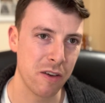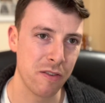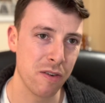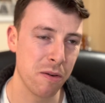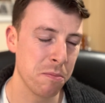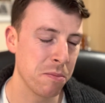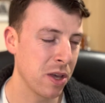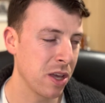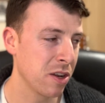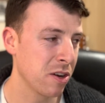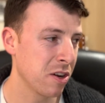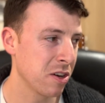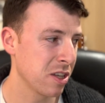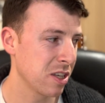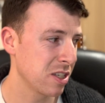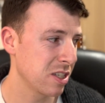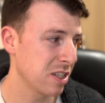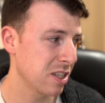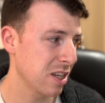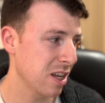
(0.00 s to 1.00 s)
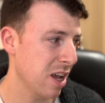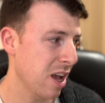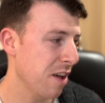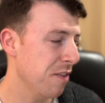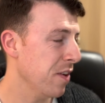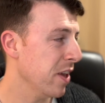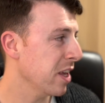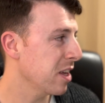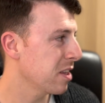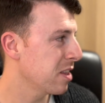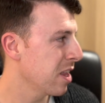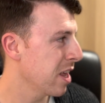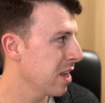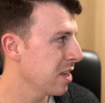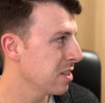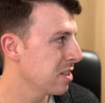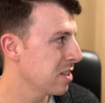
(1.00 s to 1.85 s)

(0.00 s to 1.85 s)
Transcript: if I'm being honest. I think I